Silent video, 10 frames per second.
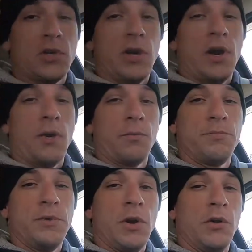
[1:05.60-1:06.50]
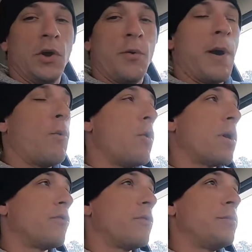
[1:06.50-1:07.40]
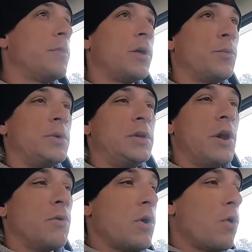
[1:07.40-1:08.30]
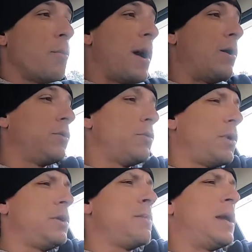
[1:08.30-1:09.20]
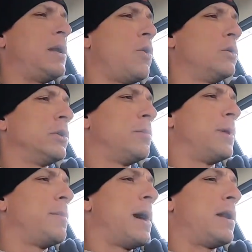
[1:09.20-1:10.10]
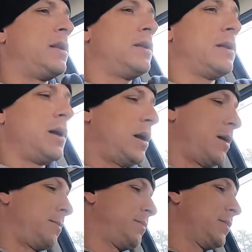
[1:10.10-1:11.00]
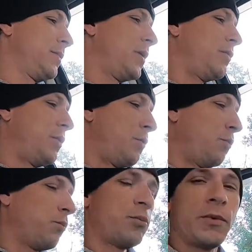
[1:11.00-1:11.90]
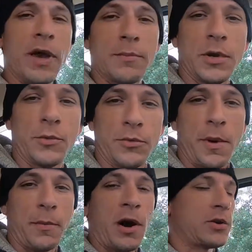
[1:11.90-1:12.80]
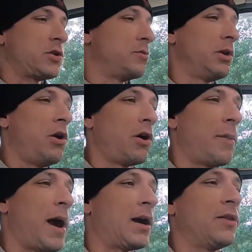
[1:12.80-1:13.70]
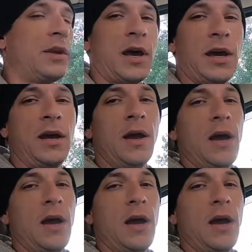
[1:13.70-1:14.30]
y'all know about one of them. Another one you don't know about. Well, you may know a little bit about it if you kept up with my Boxster blog back in the day.